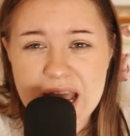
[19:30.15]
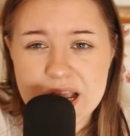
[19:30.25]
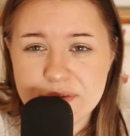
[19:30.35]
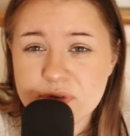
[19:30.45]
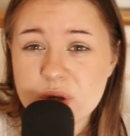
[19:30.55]

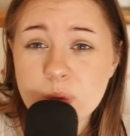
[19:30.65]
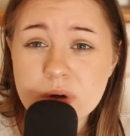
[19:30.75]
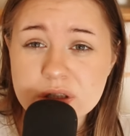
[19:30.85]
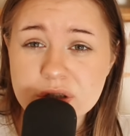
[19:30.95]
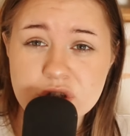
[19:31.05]

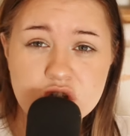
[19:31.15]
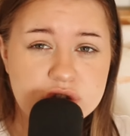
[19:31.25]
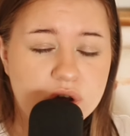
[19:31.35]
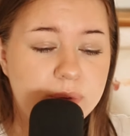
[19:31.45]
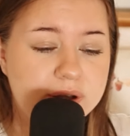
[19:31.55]
everyone on the
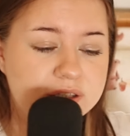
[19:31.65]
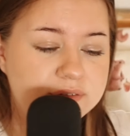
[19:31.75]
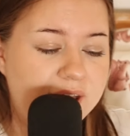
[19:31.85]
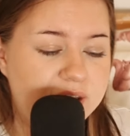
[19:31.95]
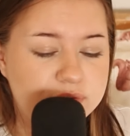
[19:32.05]
show and kind
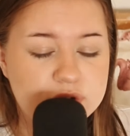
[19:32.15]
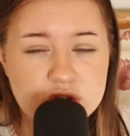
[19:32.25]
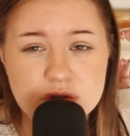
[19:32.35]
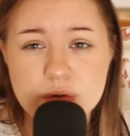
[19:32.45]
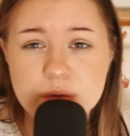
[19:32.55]
of every
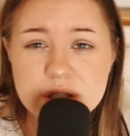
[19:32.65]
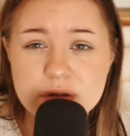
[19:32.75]
story